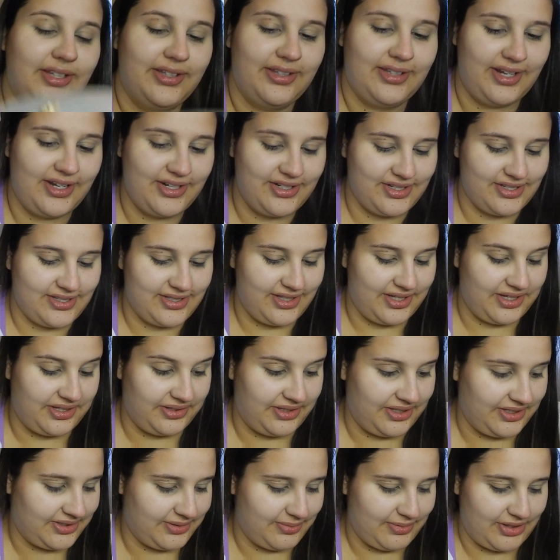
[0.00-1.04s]
that I just
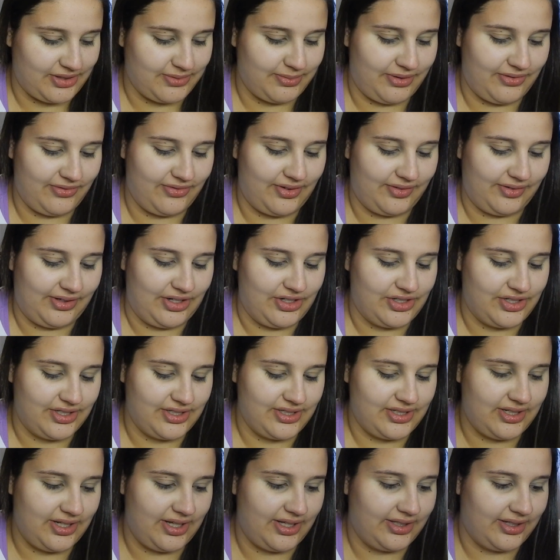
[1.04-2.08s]
like to mix my foundations
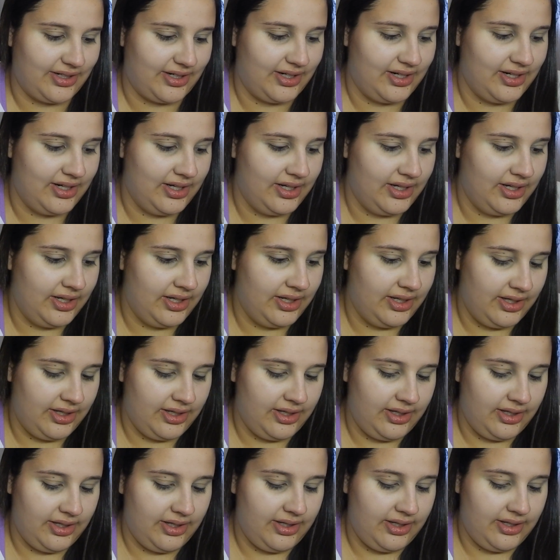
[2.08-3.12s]
together.
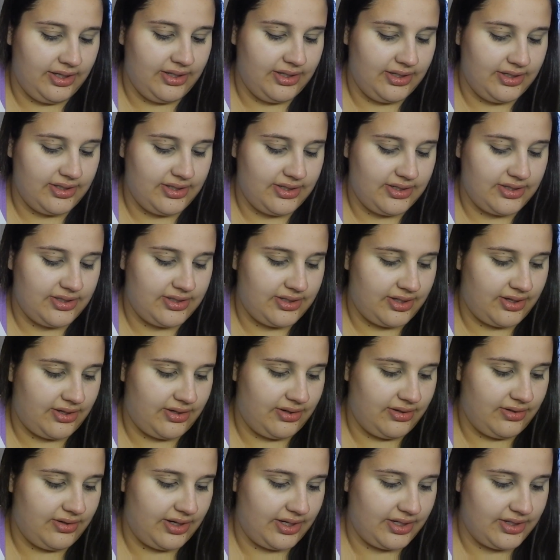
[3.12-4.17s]

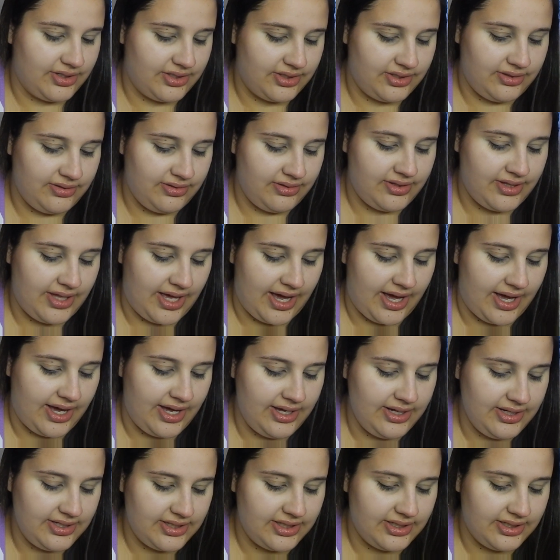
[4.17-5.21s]
So I just do
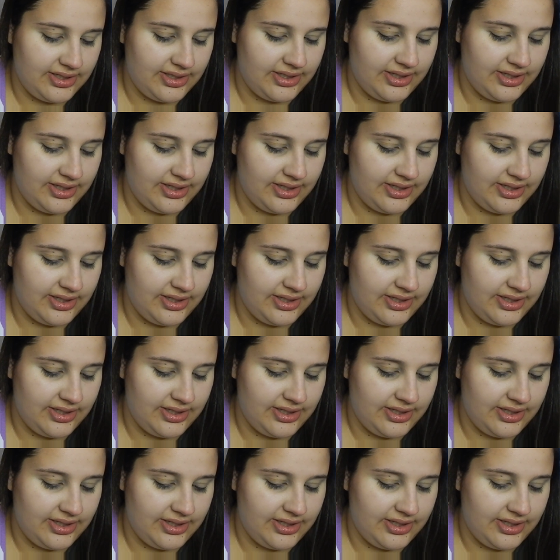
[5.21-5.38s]
that.